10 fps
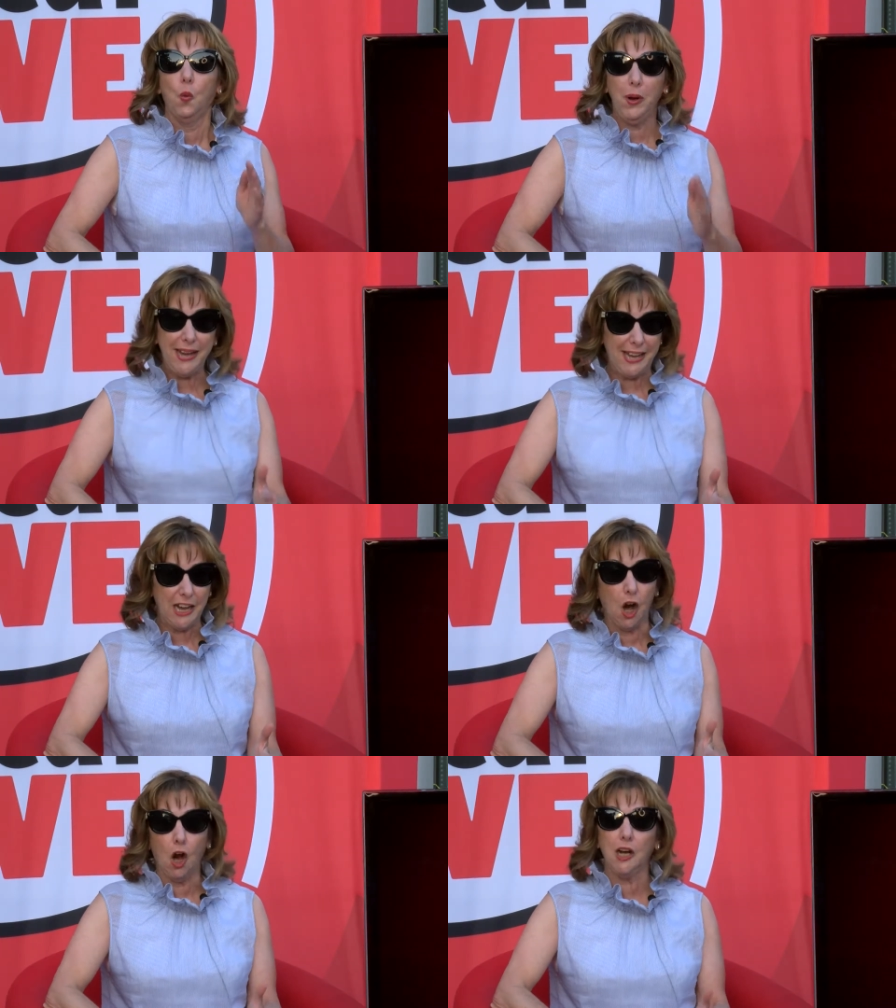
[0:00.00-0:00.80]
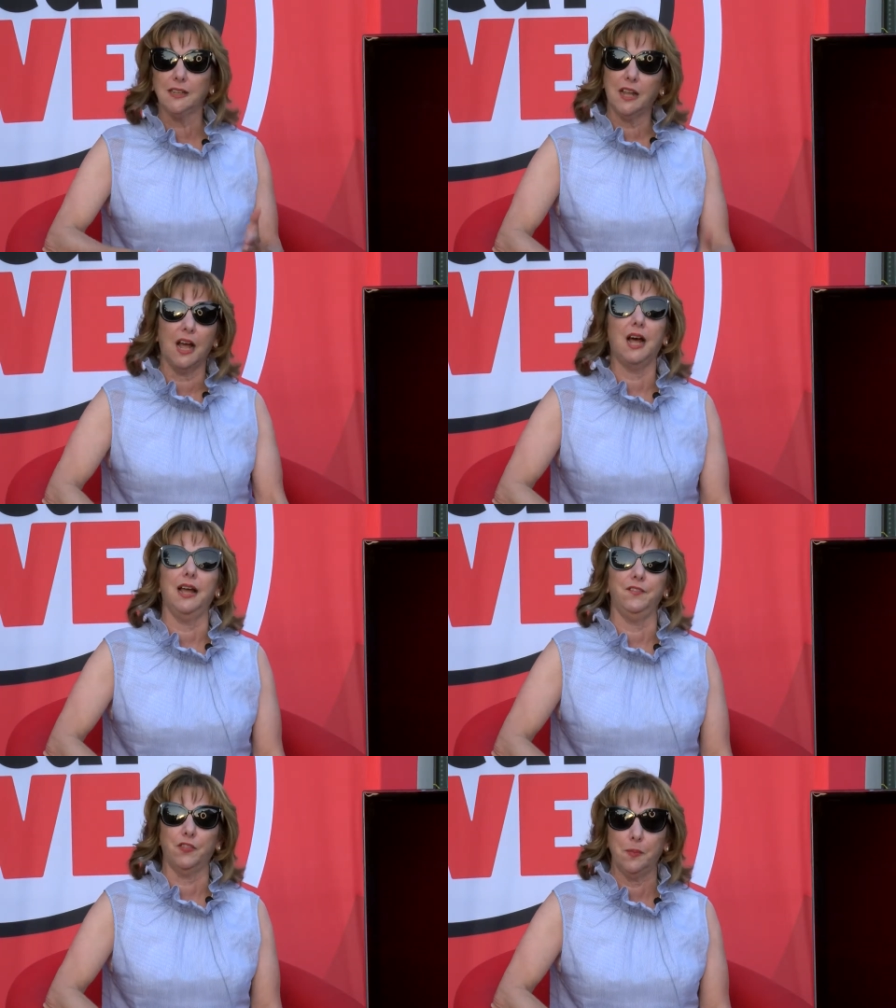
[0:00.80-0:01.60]
We are
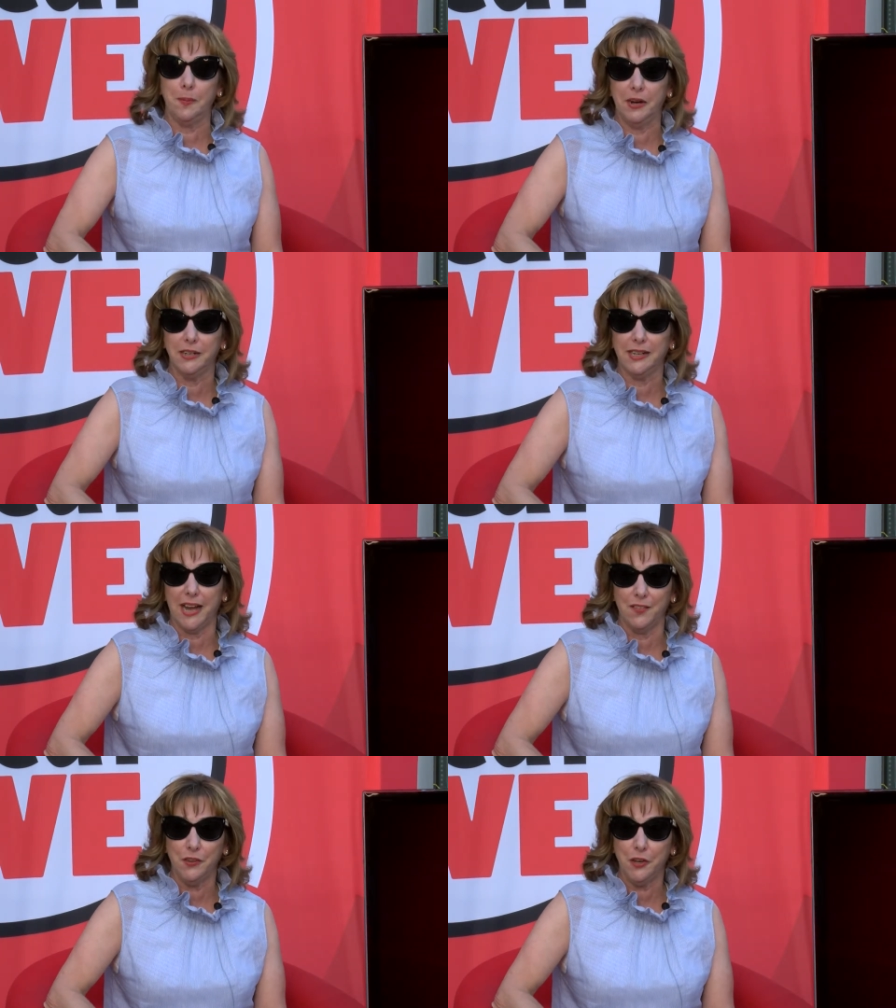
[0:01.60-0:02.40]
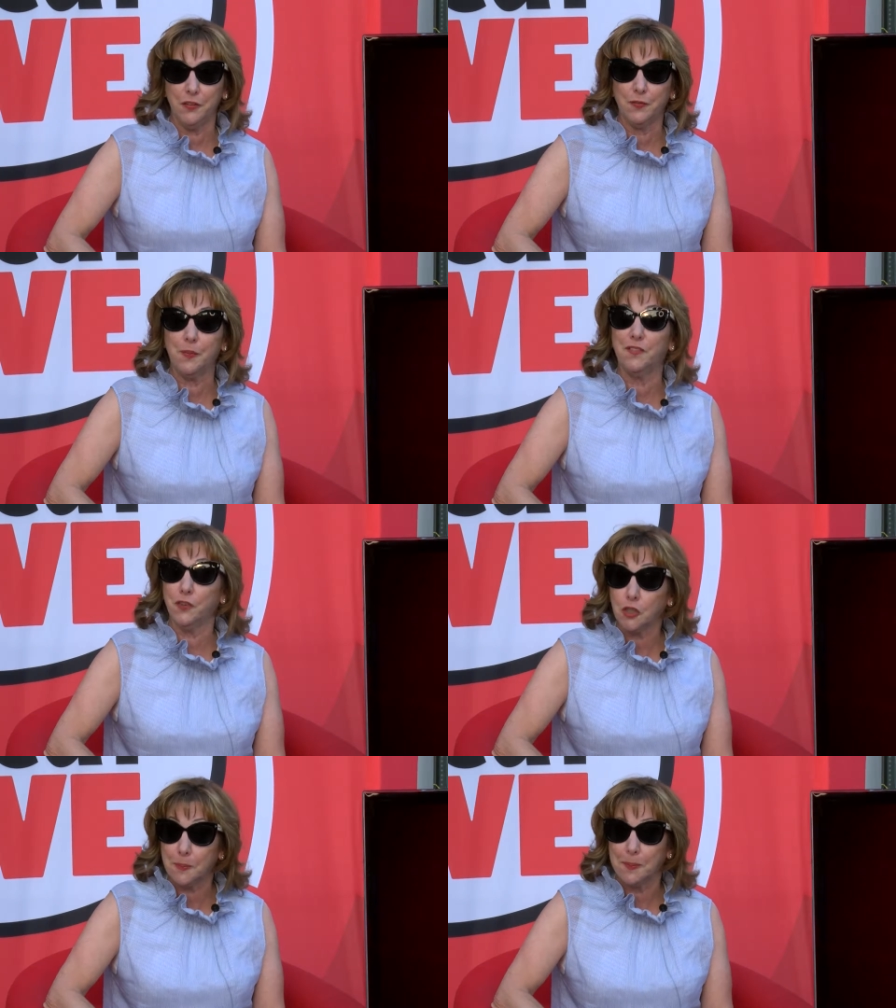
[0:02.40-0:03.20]
live from Mamaroneck Avenue from the
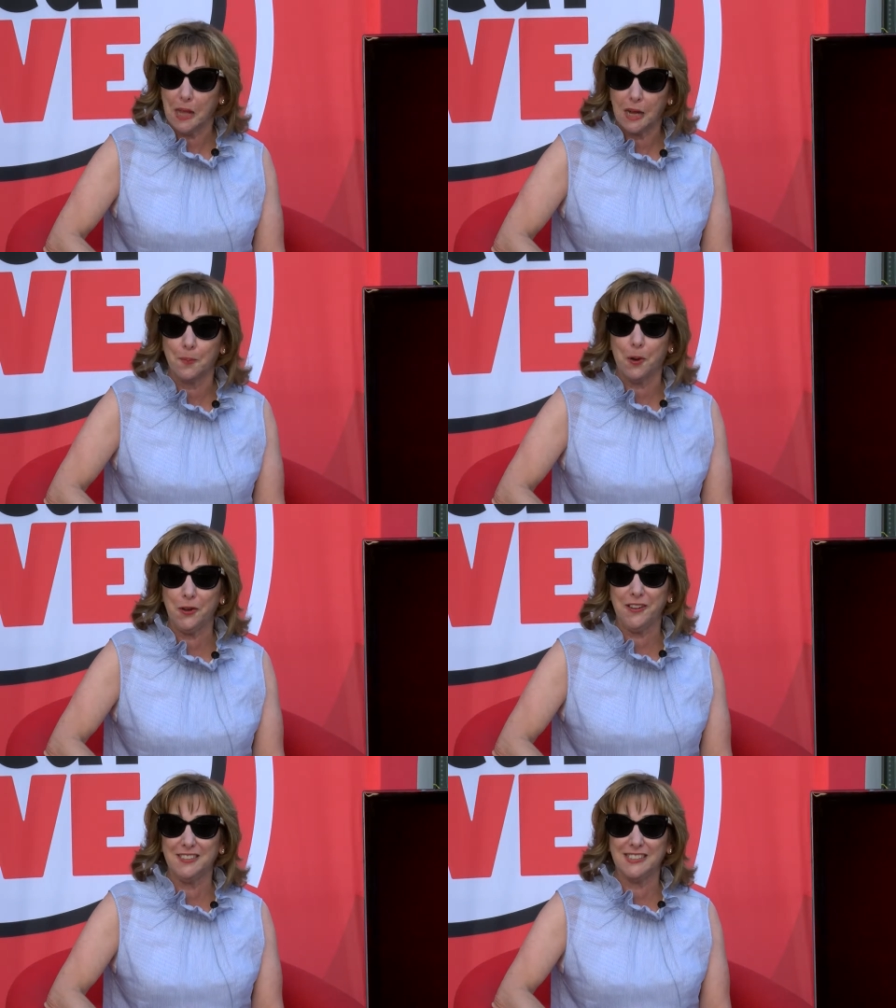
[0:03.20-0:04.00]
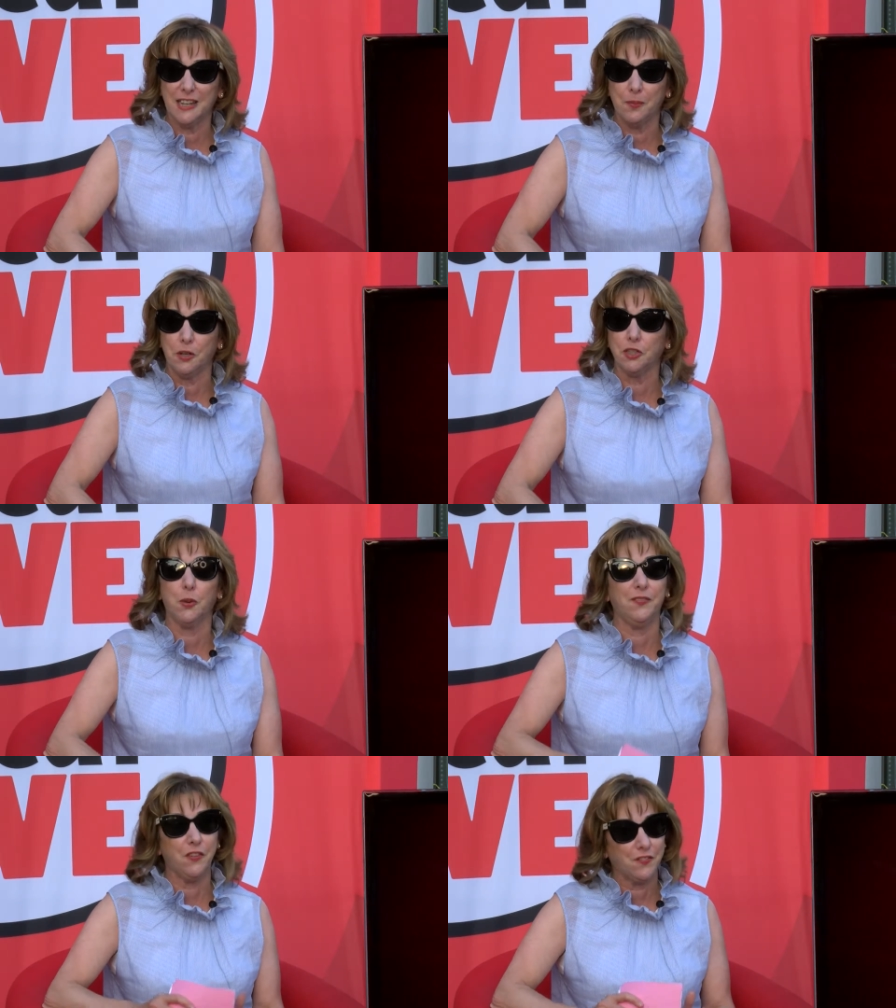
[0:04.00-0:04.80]
first block party of the summer. So
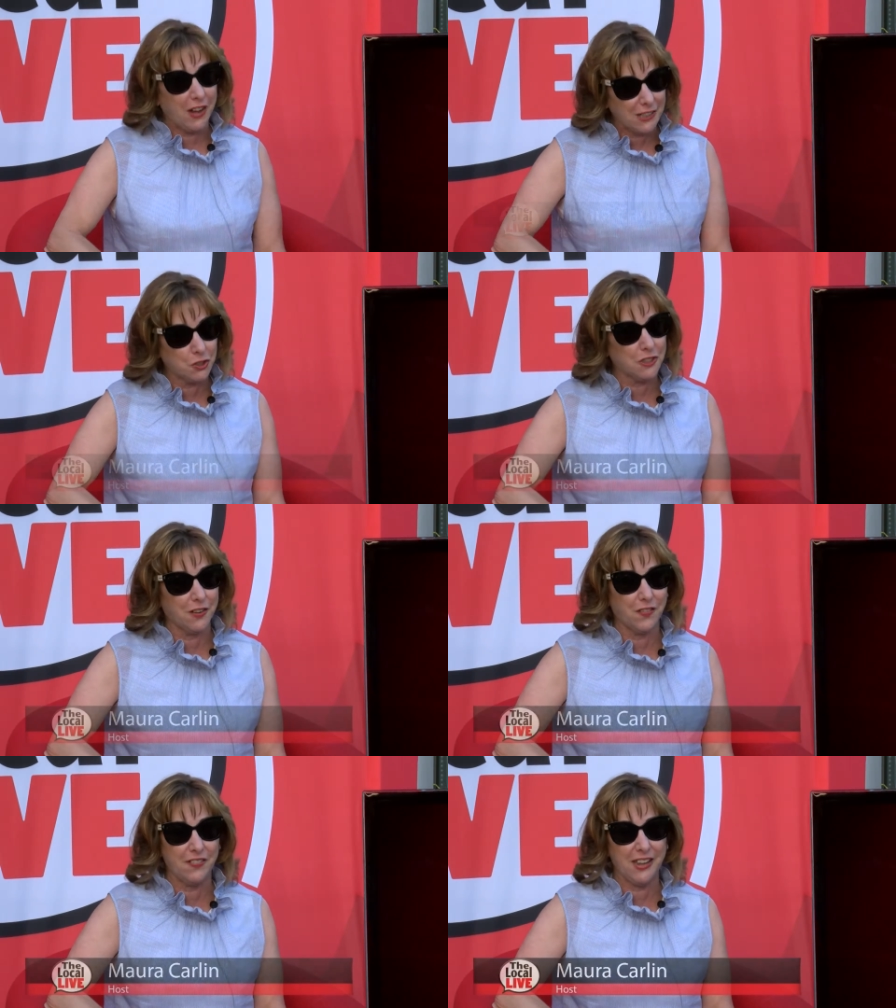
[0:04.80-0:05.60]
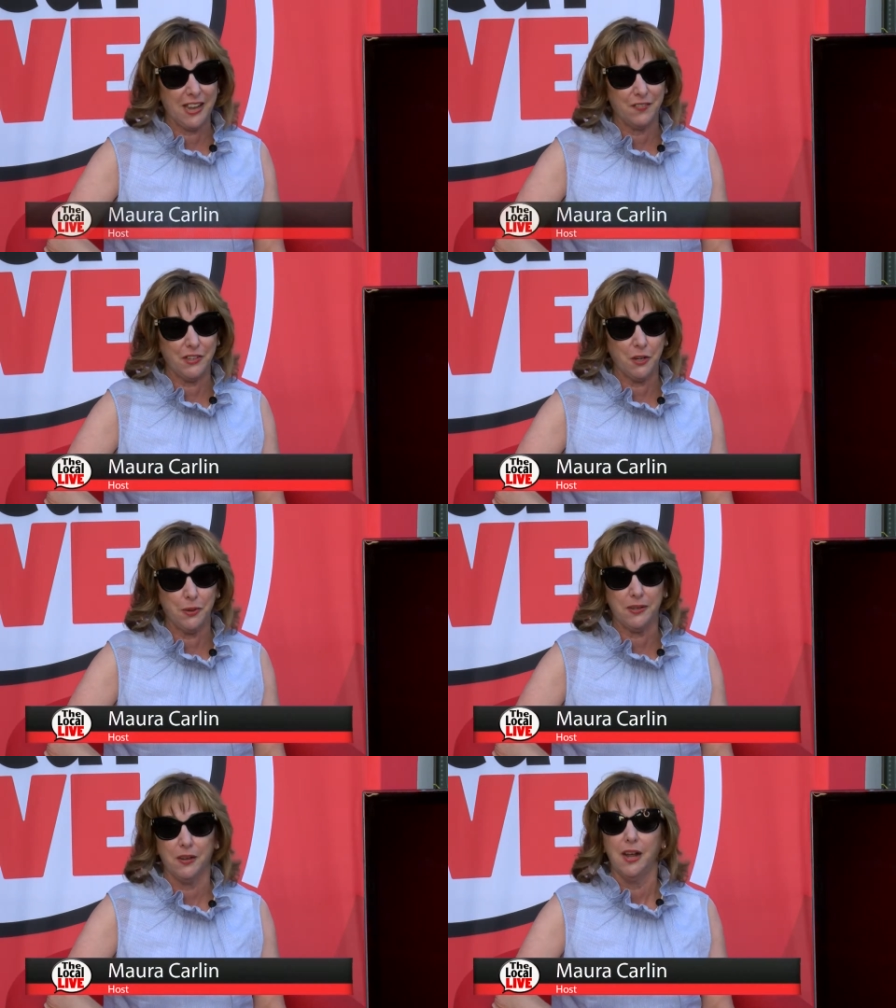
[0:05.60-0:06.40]
if you find yourself on the avenue,
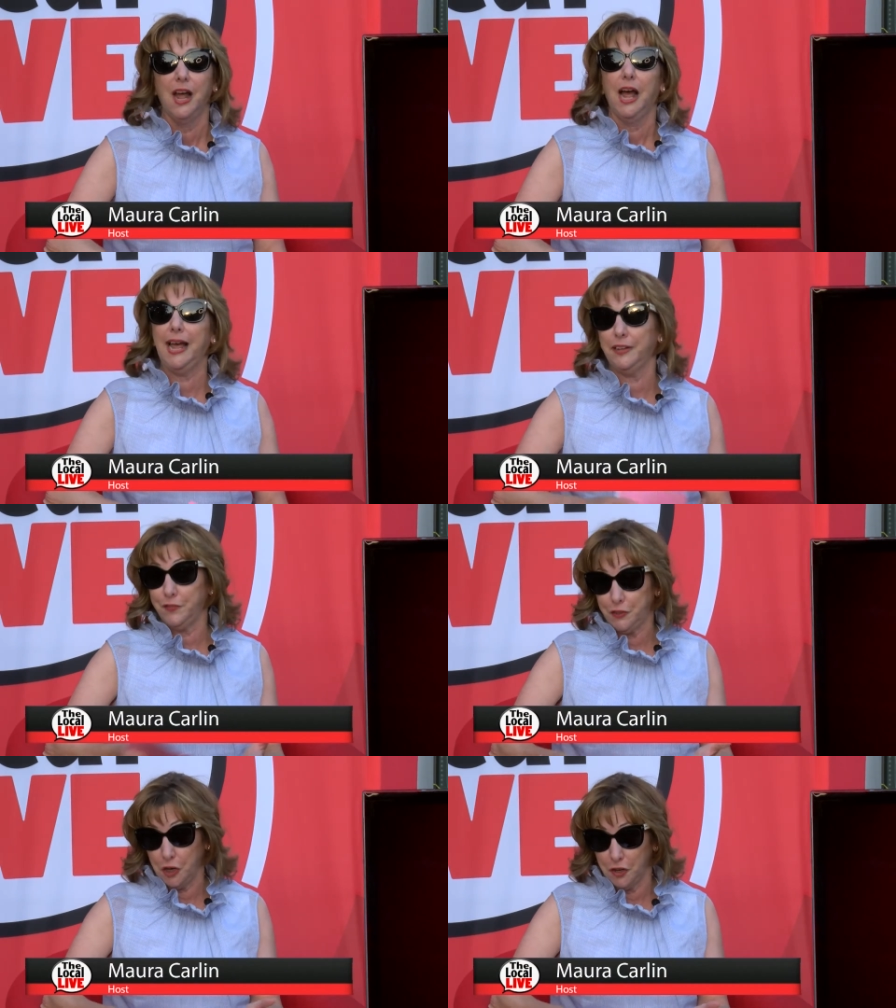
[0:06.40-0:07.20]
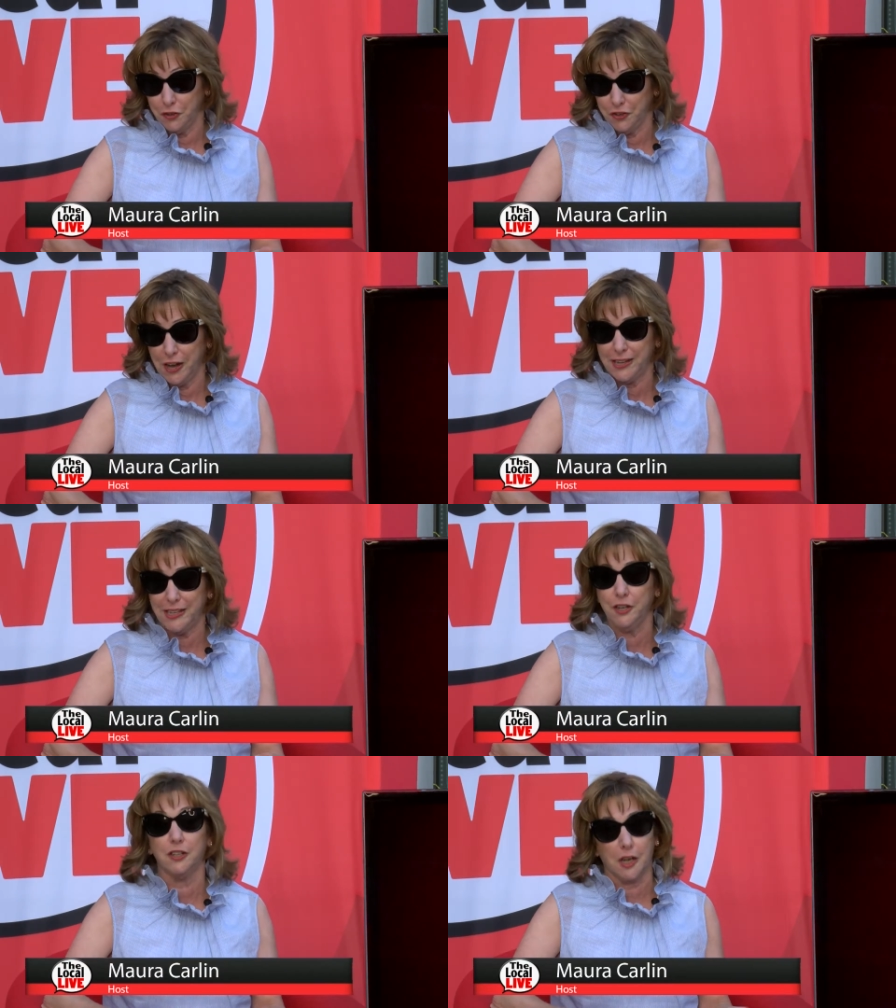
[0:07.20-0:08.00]
and if you're not
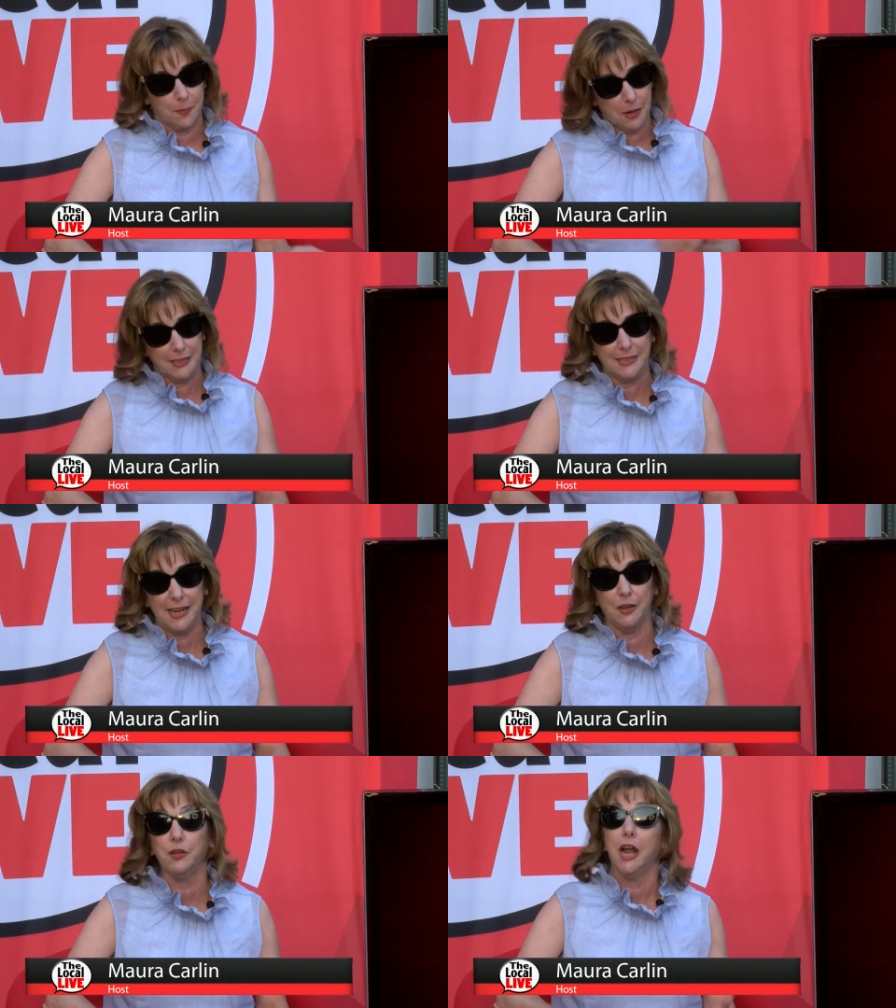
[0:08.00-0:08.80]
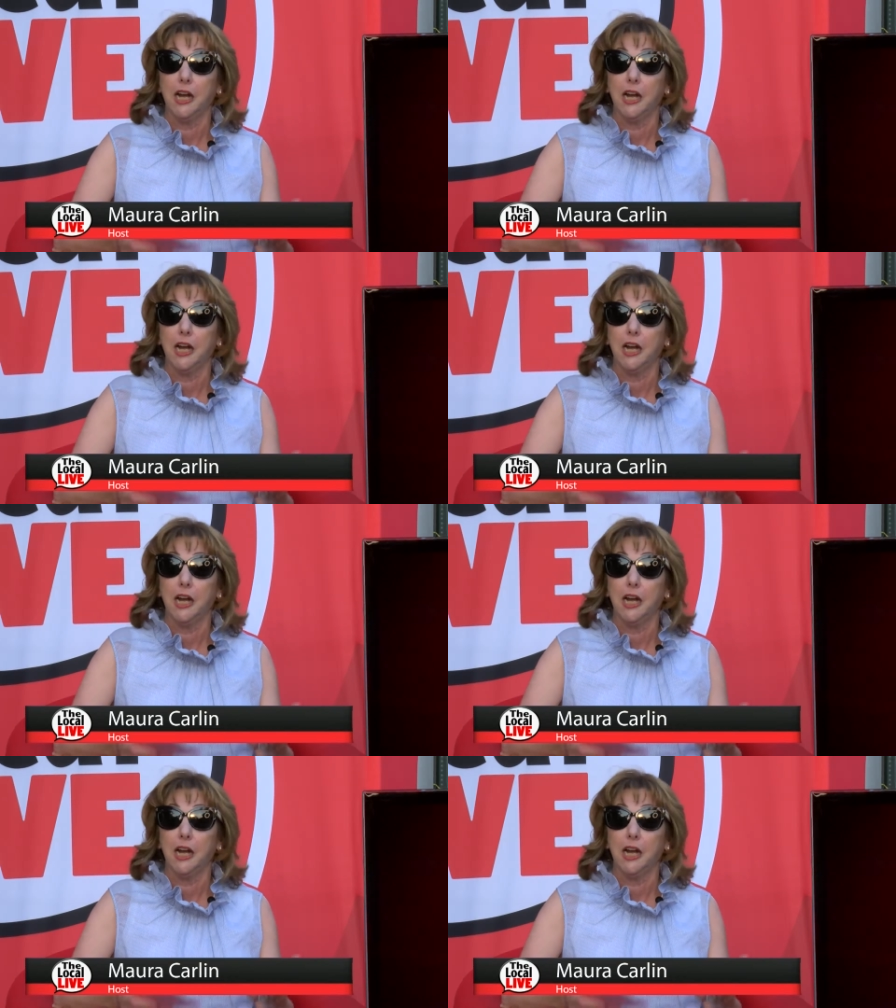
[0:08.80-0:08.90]
here, come on down.